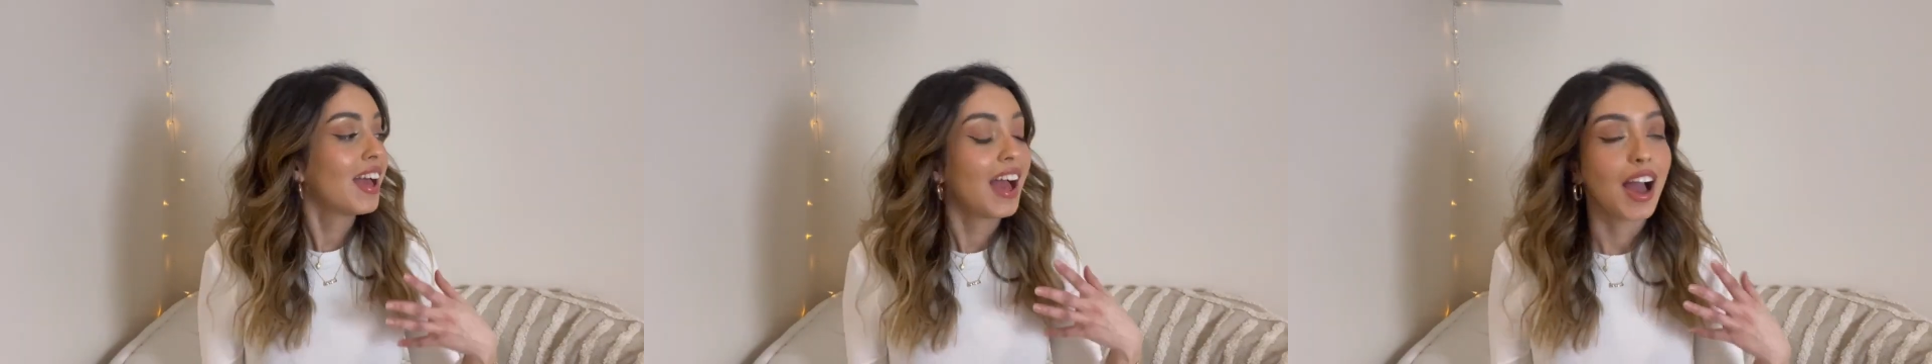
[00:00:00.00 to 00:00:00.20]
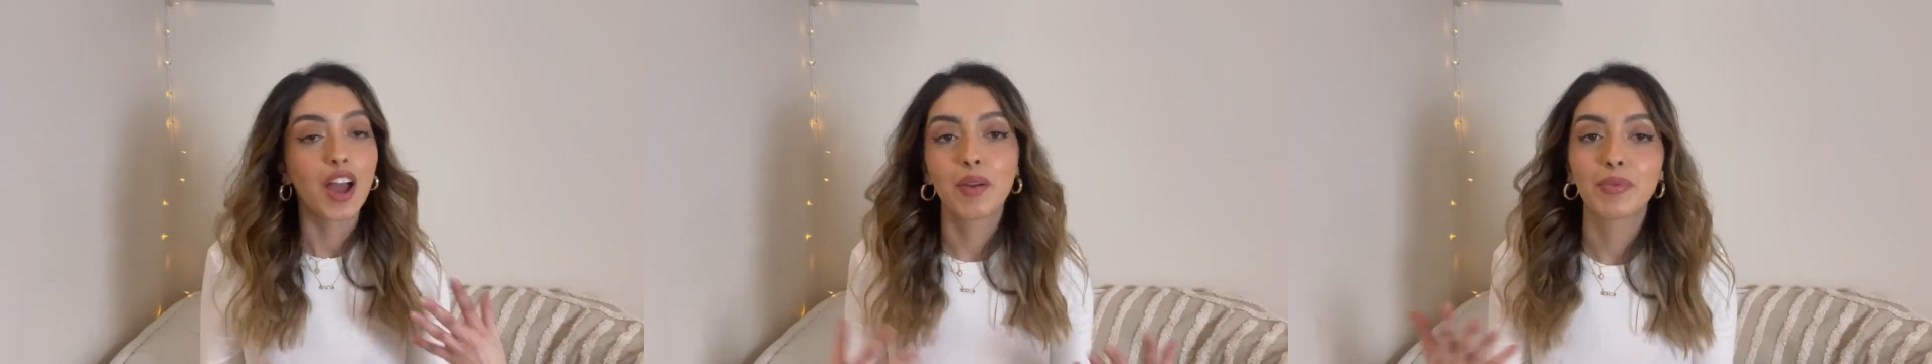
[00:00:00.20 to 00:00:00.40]

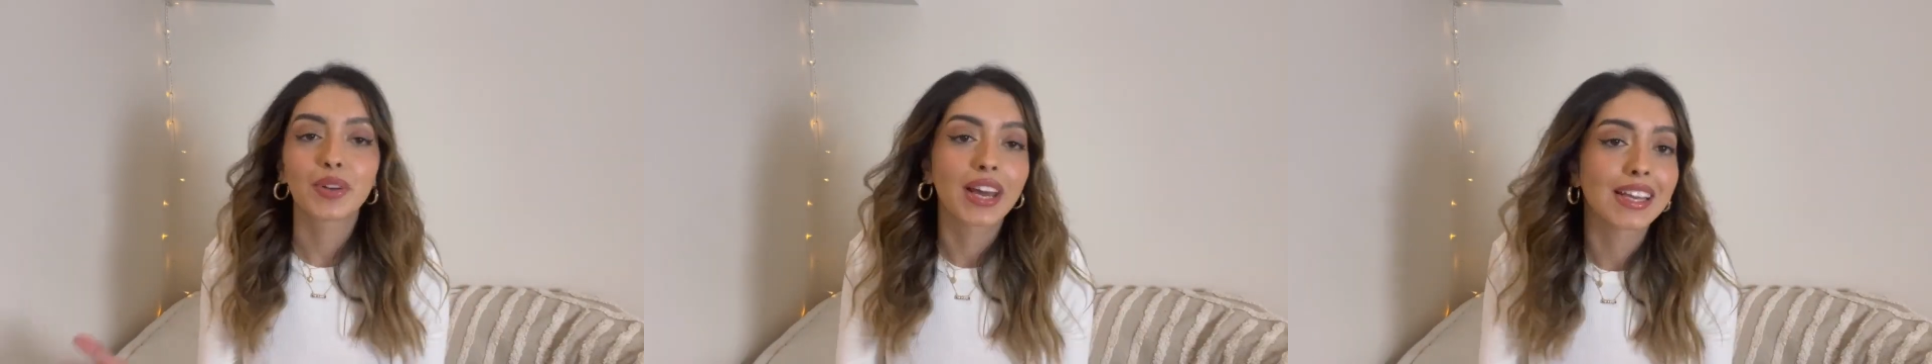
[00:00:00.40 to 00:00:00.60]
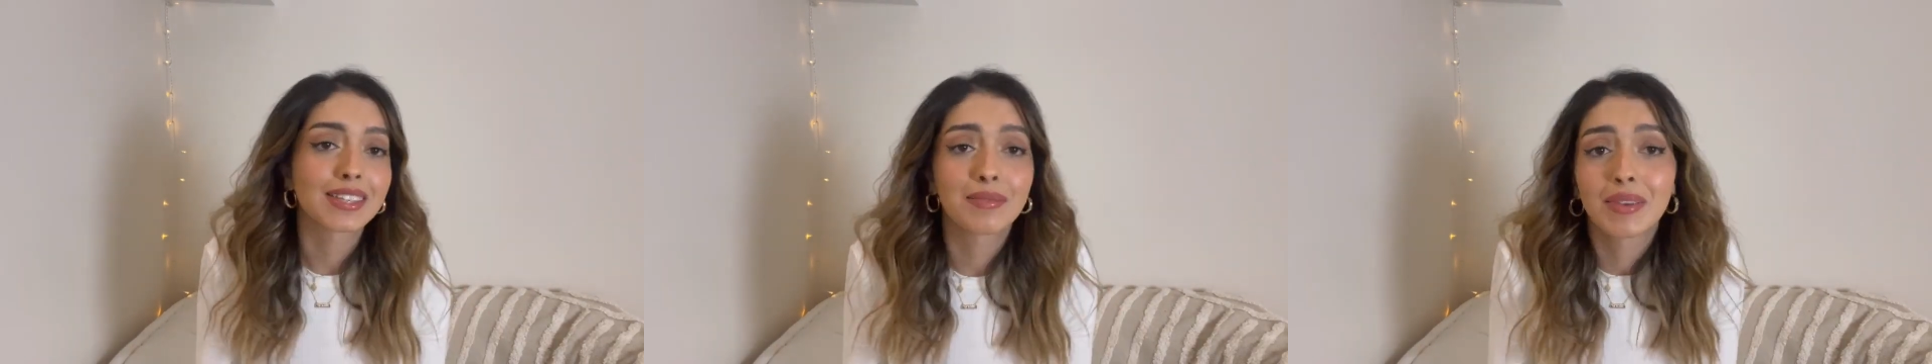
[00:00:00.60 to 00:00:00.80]
I hope you
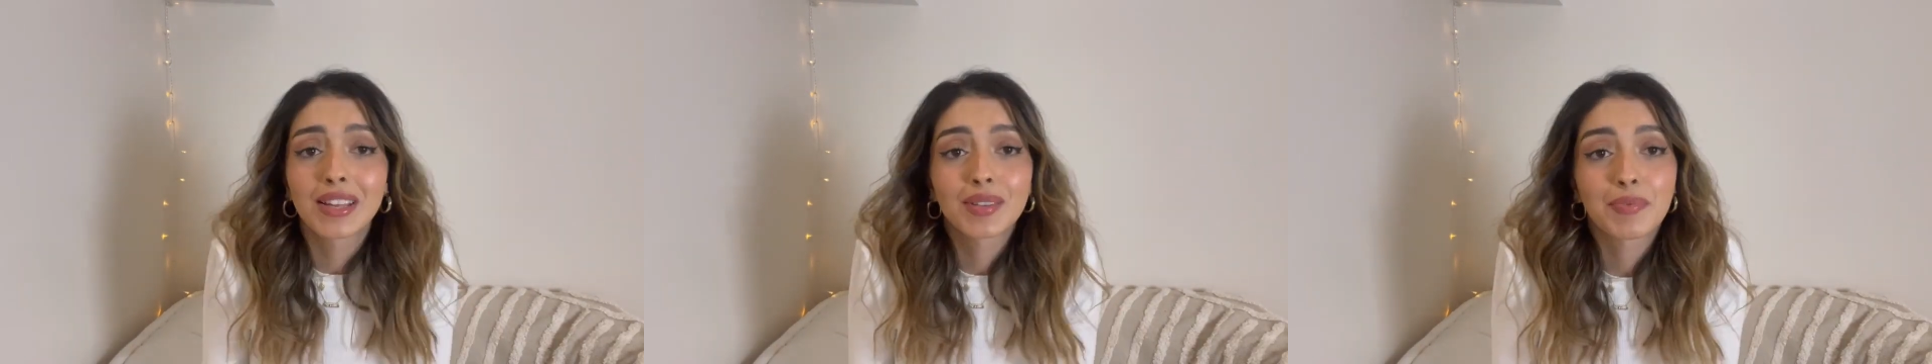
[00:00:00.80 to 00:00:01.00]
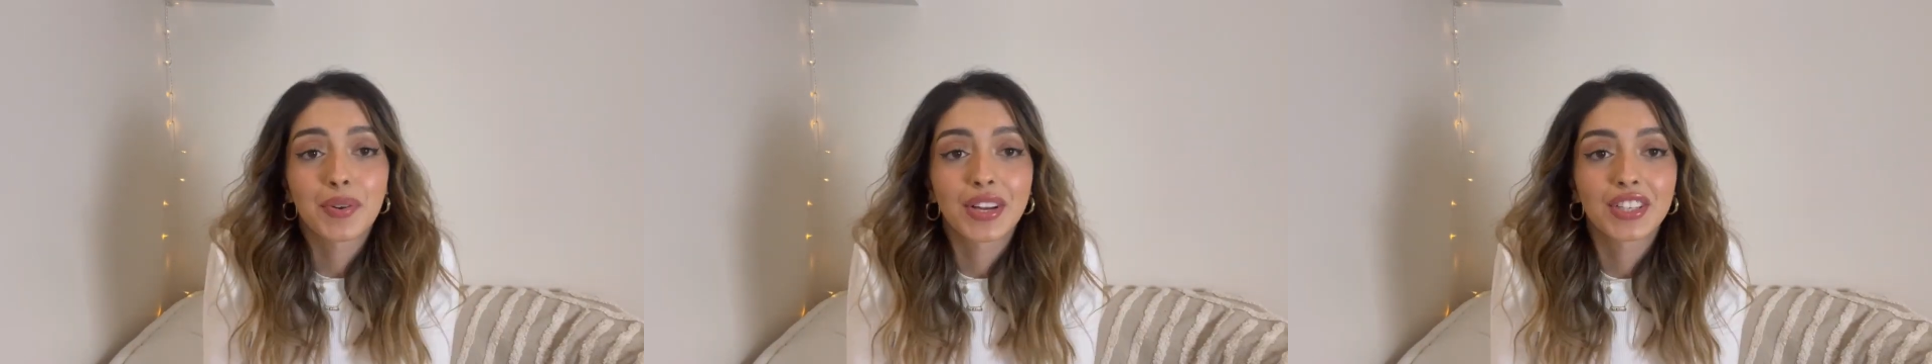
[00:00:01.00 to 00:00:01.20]
get some
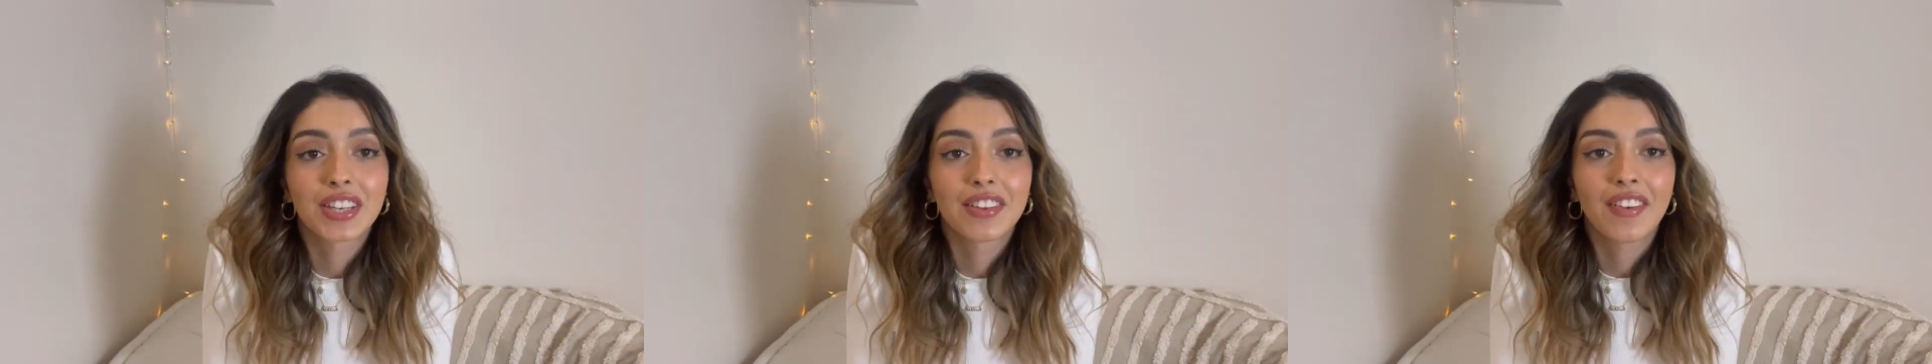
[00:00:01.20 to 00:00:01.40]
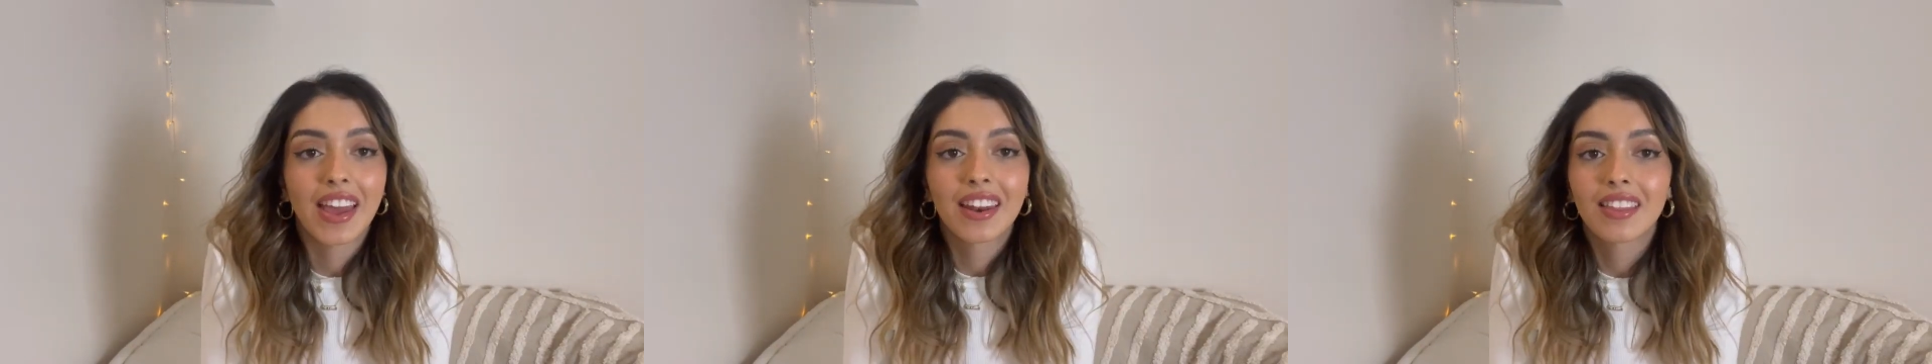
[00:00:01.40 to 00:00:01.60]
inspiration,
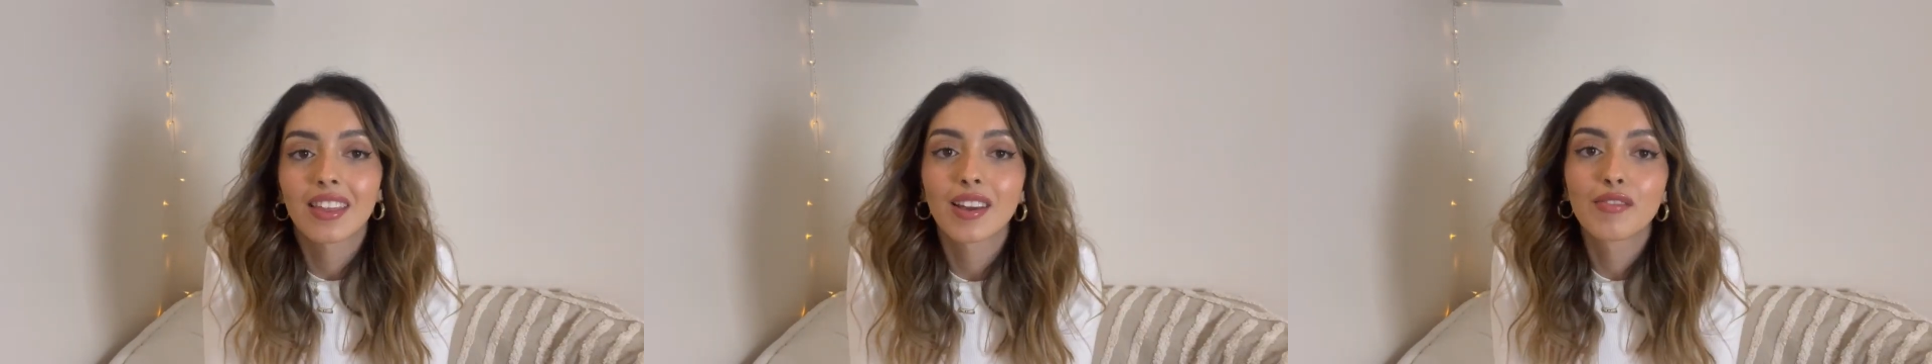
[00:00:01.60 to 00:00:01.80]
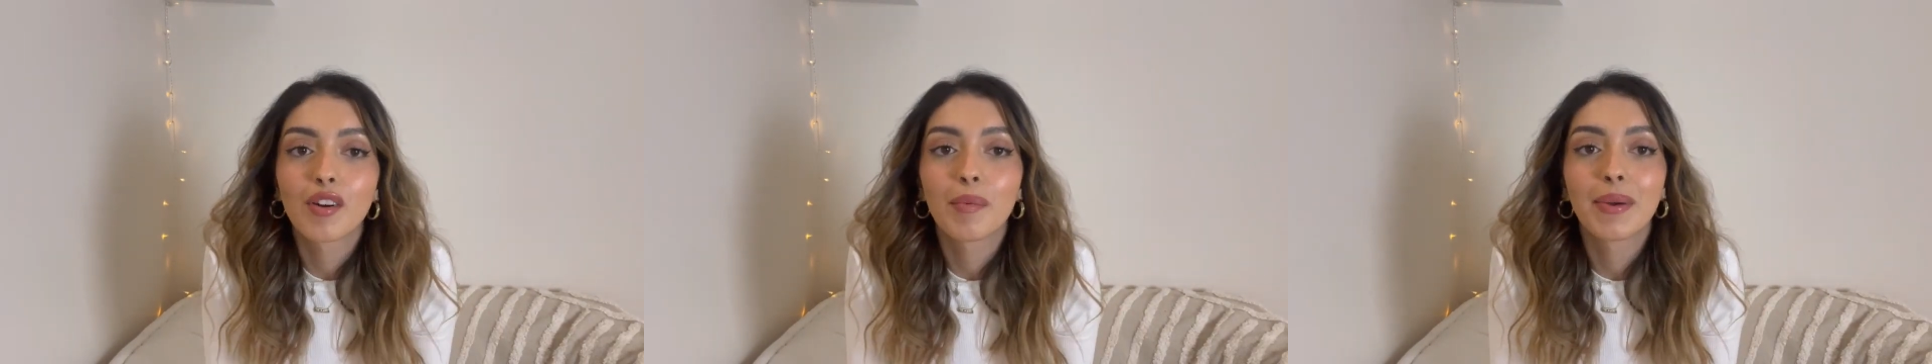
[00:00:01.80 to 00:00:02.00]
if
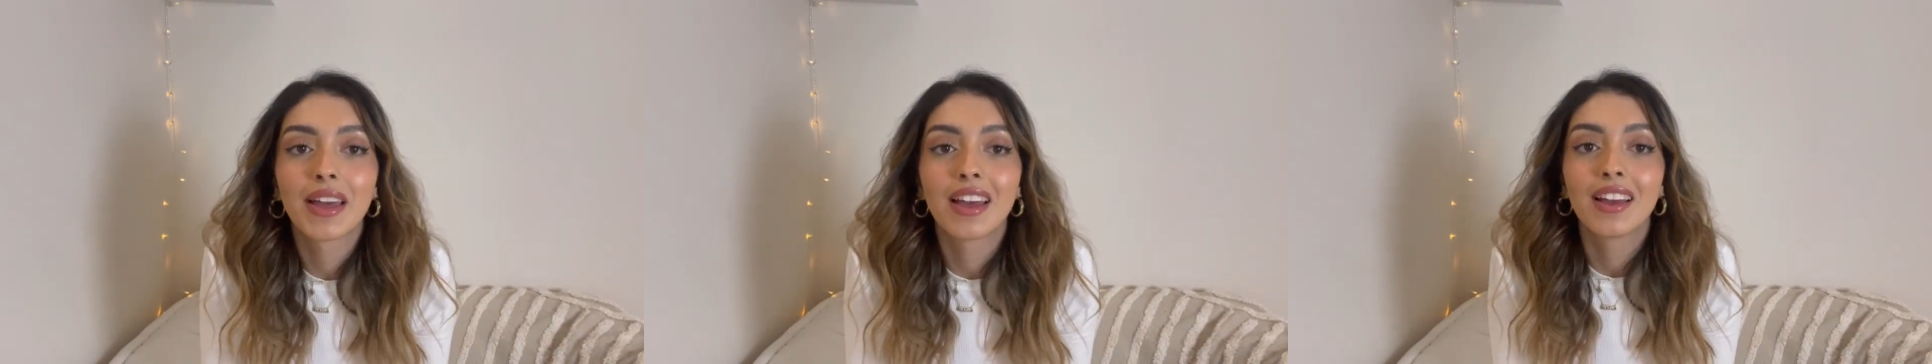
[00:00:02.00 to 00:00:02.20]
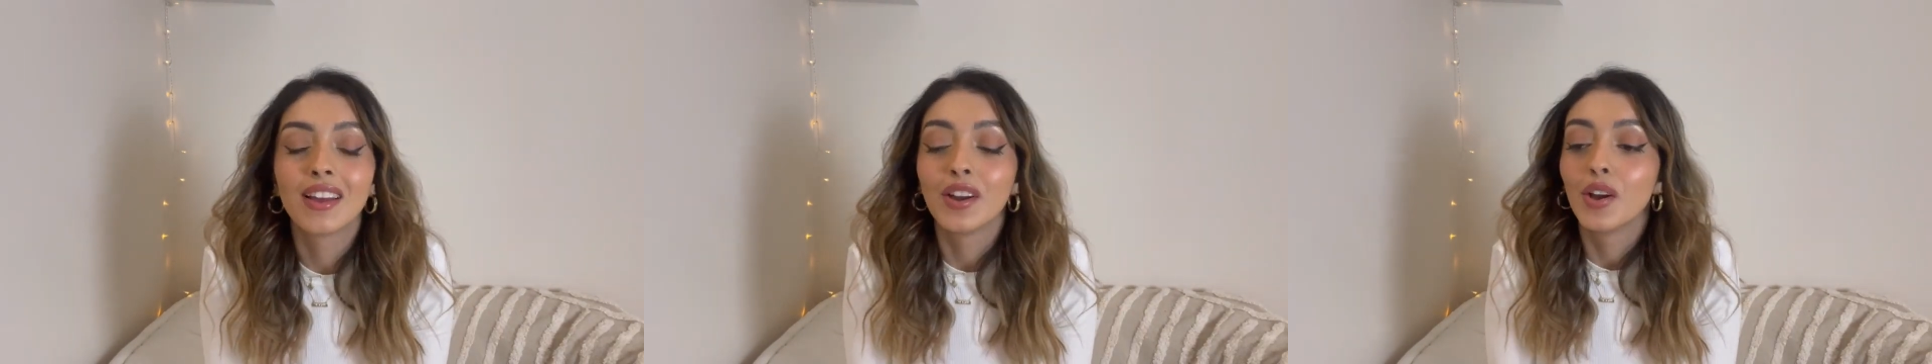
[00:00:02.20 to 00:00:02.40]
anything, from it,